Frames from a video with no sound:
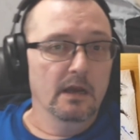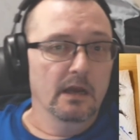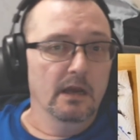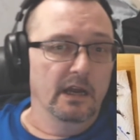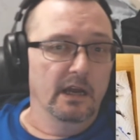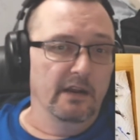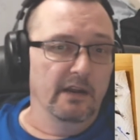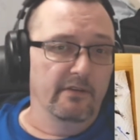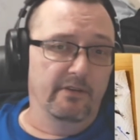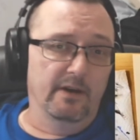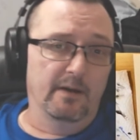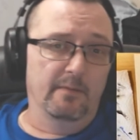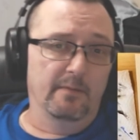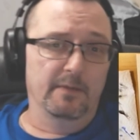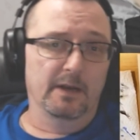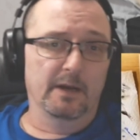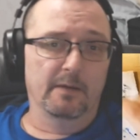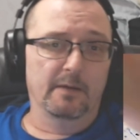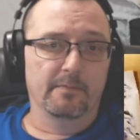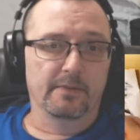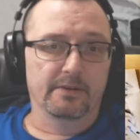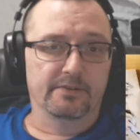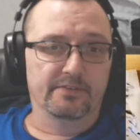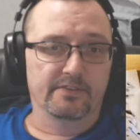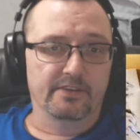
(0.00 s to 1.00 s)
If I'm not
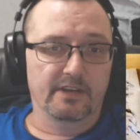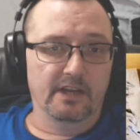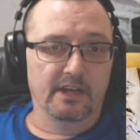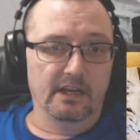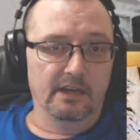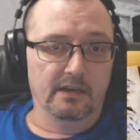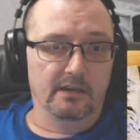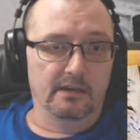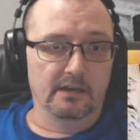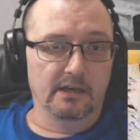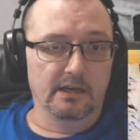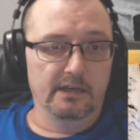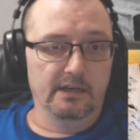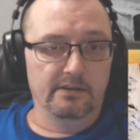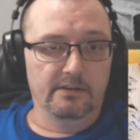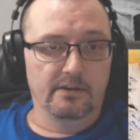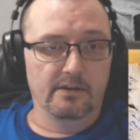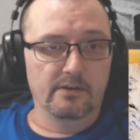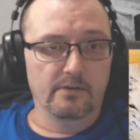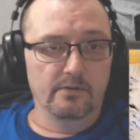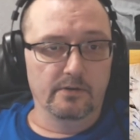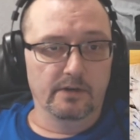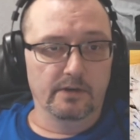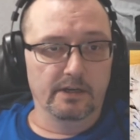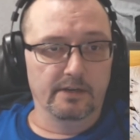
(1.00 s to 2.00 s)
mistaken, he's
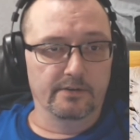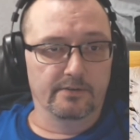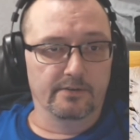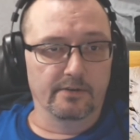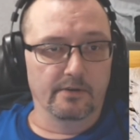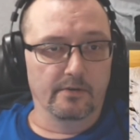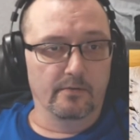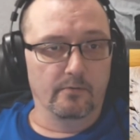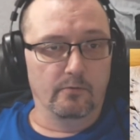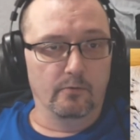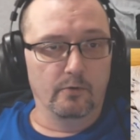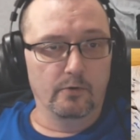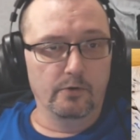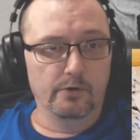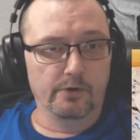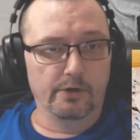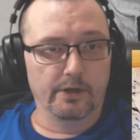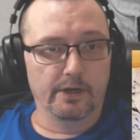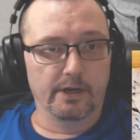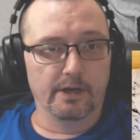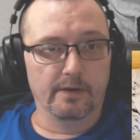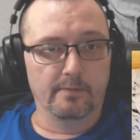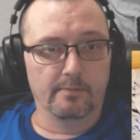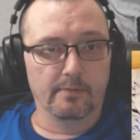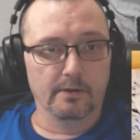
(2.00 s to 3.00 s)
doing this on wood,
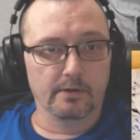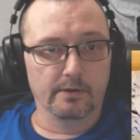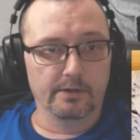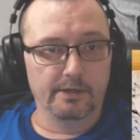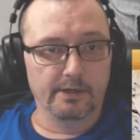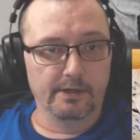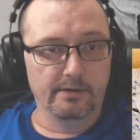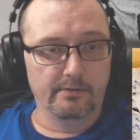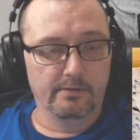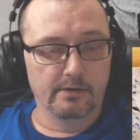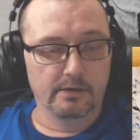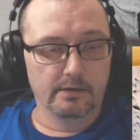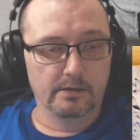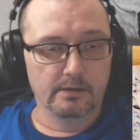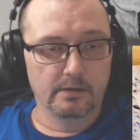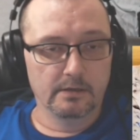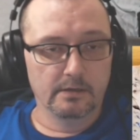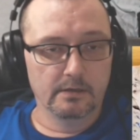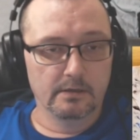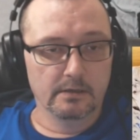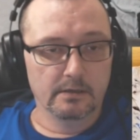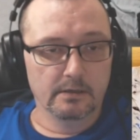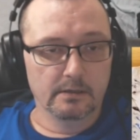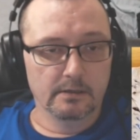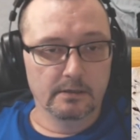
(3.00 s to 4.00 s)
I believe.
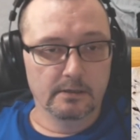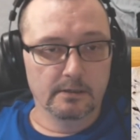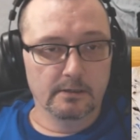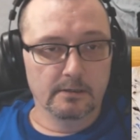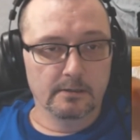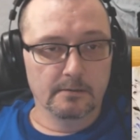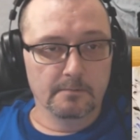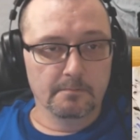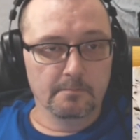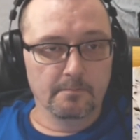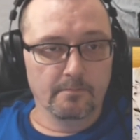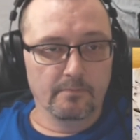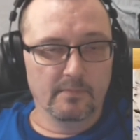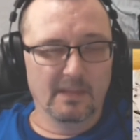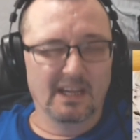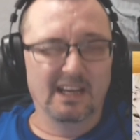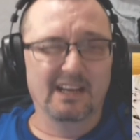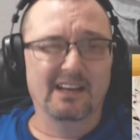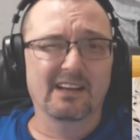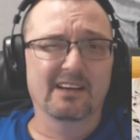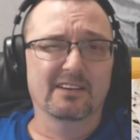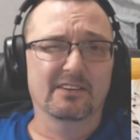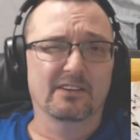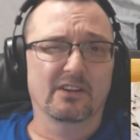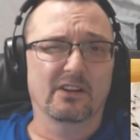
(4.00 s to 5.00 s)
He
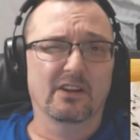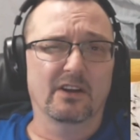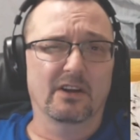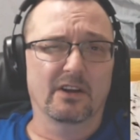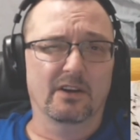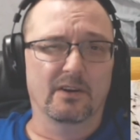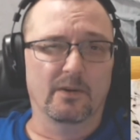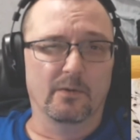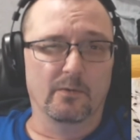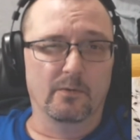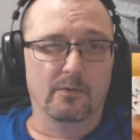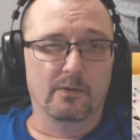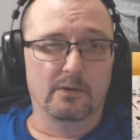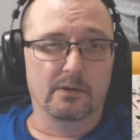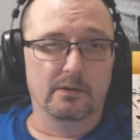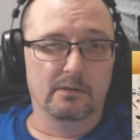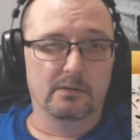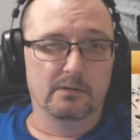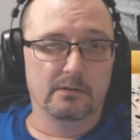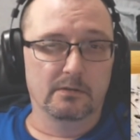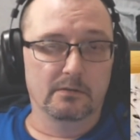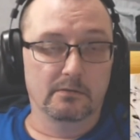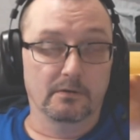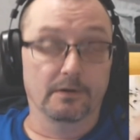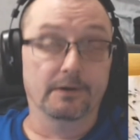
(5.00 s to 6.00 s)
does a lot on wood.
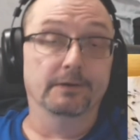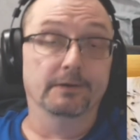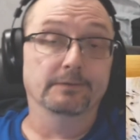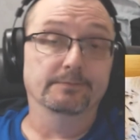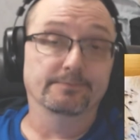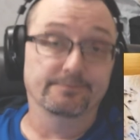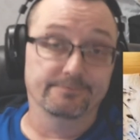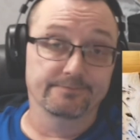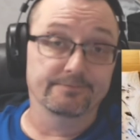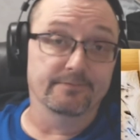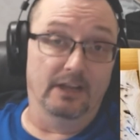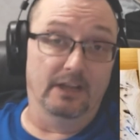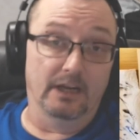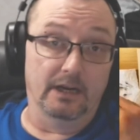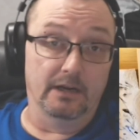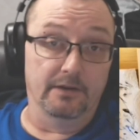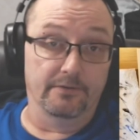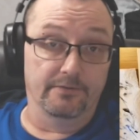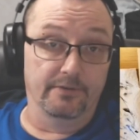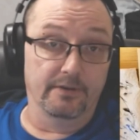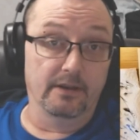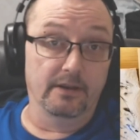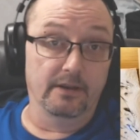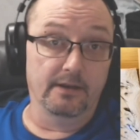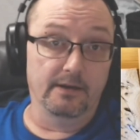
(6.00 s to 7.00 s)
Well, like I
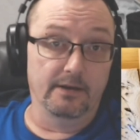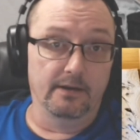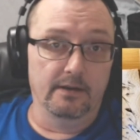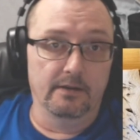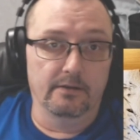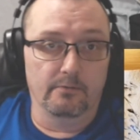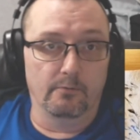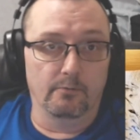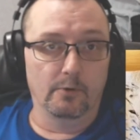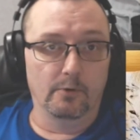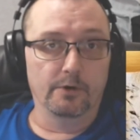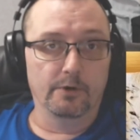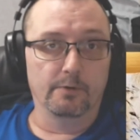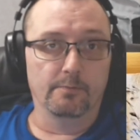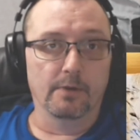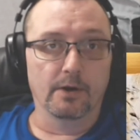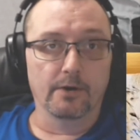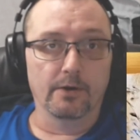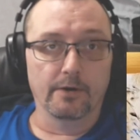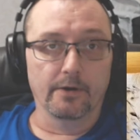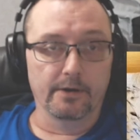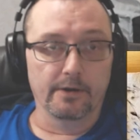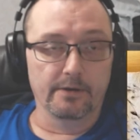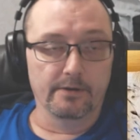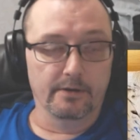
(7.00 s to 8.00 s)
said, he does wood
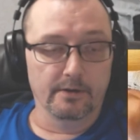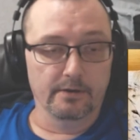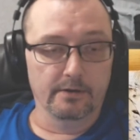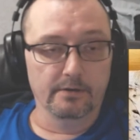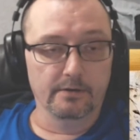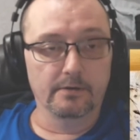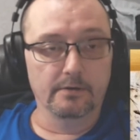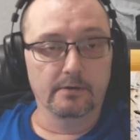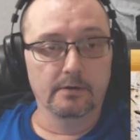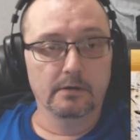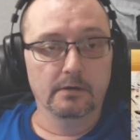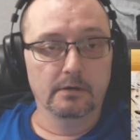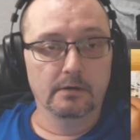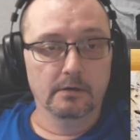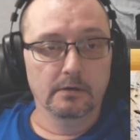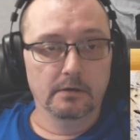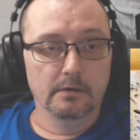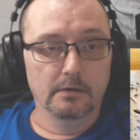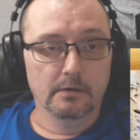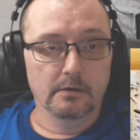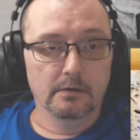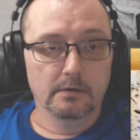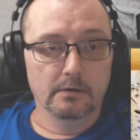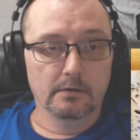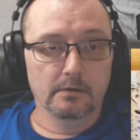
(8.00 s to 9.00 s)
burning too.
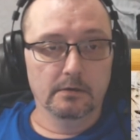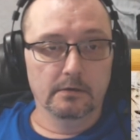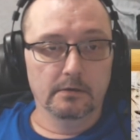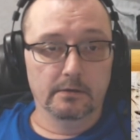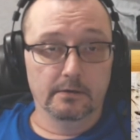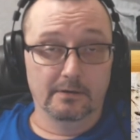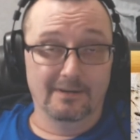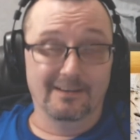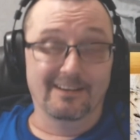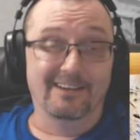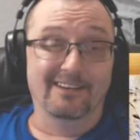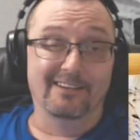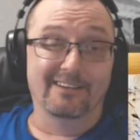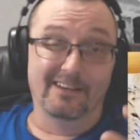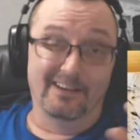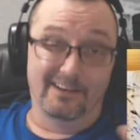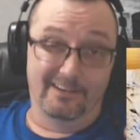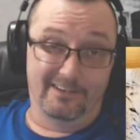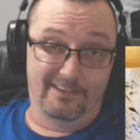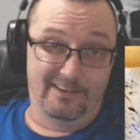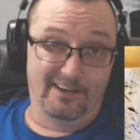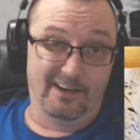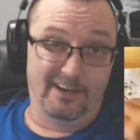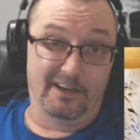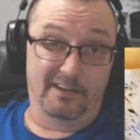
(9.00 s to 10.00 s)
You guys need to
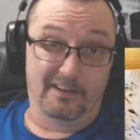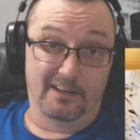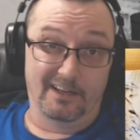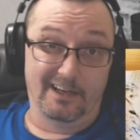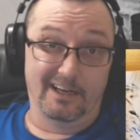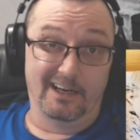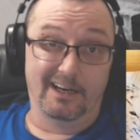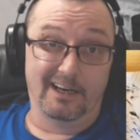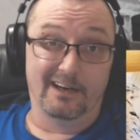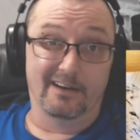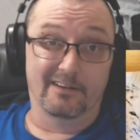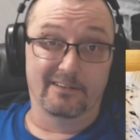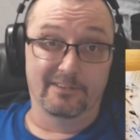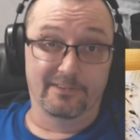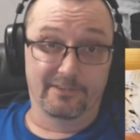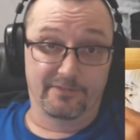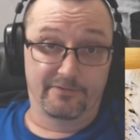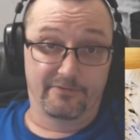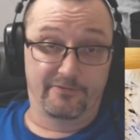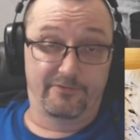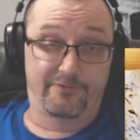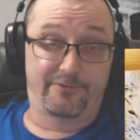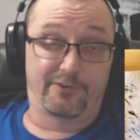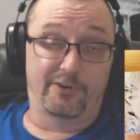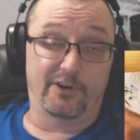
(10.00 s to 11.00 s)
check that out. It's
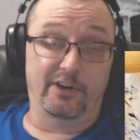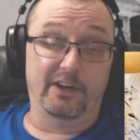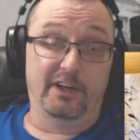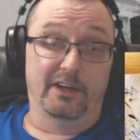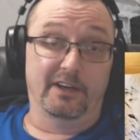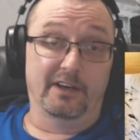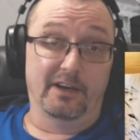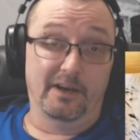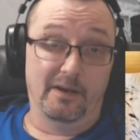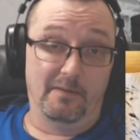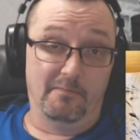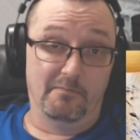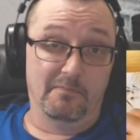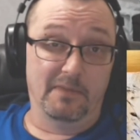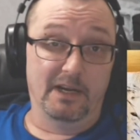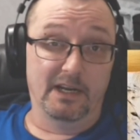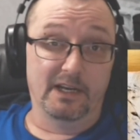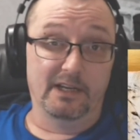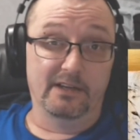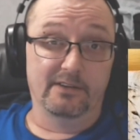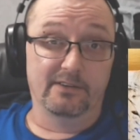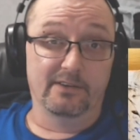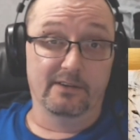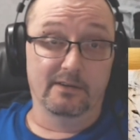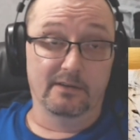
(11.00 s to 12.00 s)
freaking
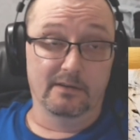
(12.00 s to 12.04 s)
amazing.